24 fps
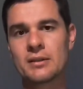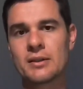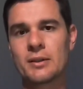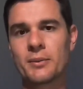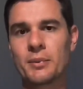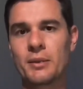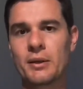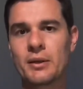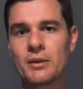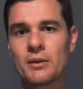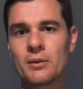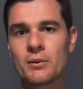
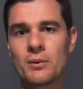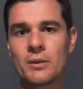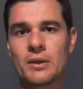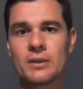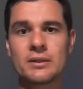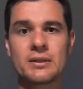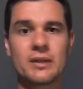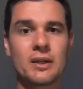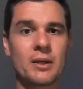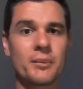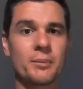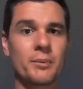depending on what
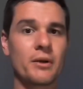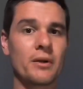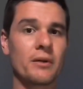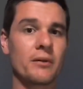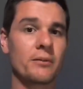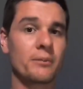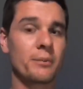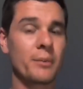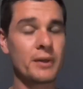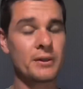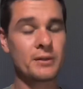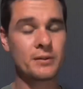type
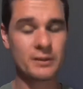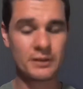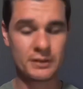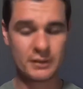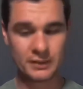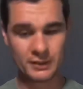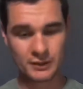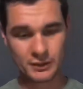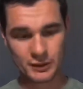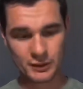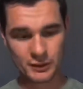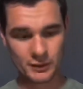of batteries
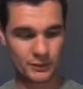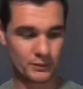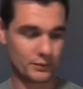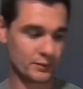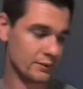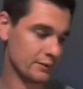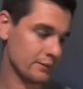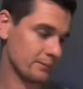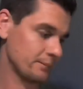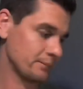that you use.